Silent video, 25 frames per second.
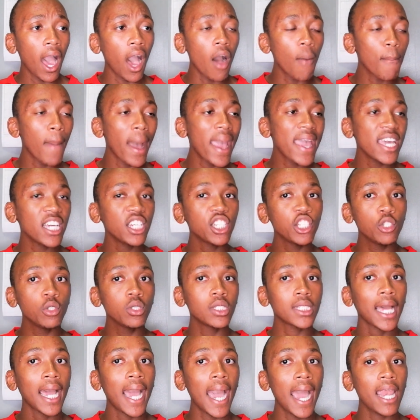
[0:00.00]
my
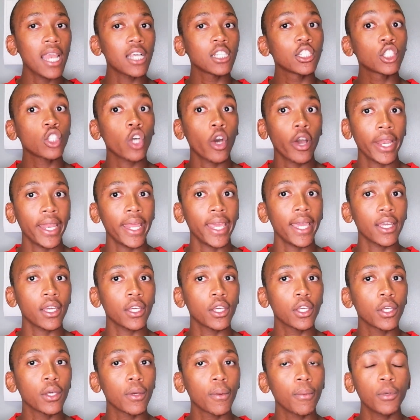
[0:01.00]
issues are kind of starting,
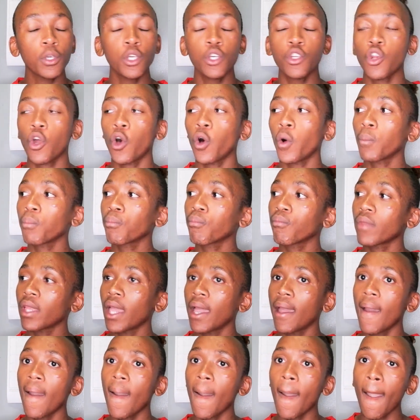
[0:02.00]
you know,
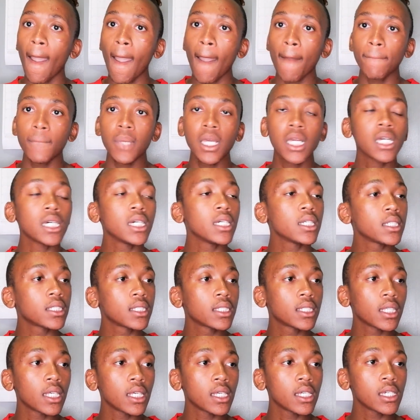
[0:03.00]

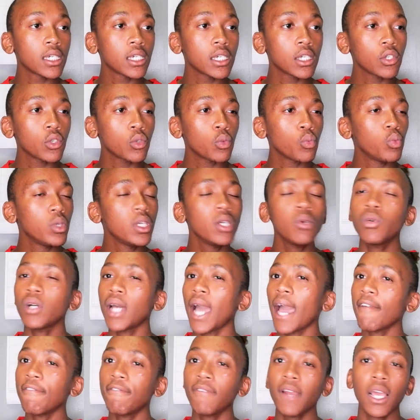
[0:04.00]
because I
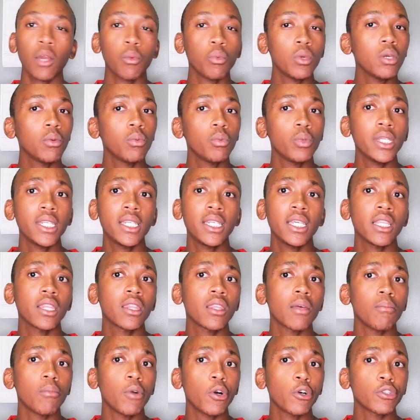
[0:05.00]
feel like we did
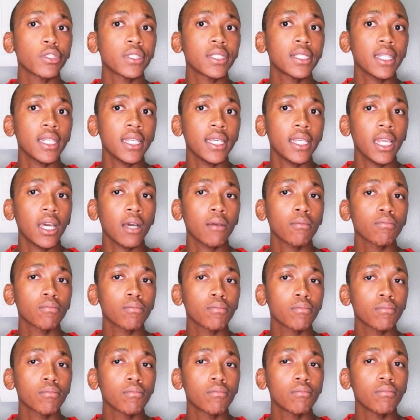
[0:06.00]
the most, Selena.
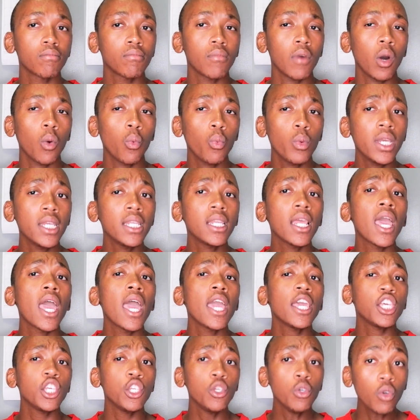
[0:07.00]

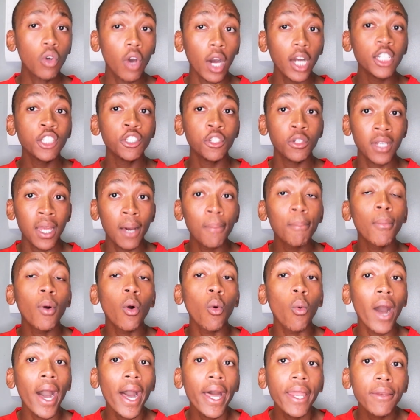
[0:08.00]
You got your number
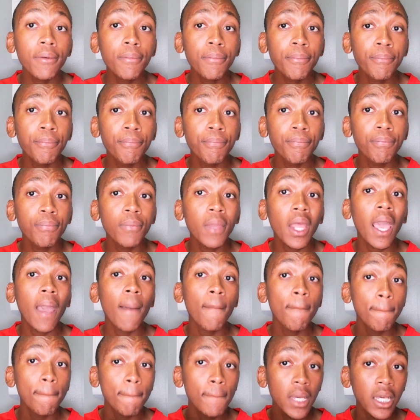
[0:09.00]
1
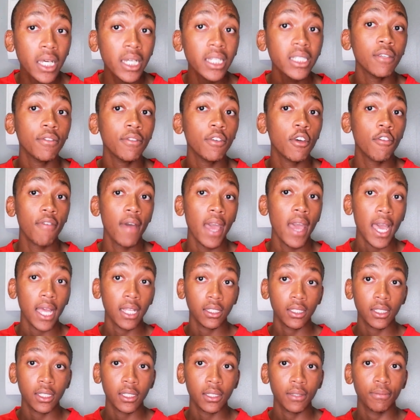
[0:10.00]
because of your
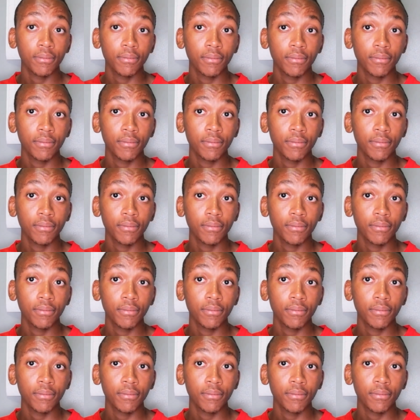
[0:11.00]
fans.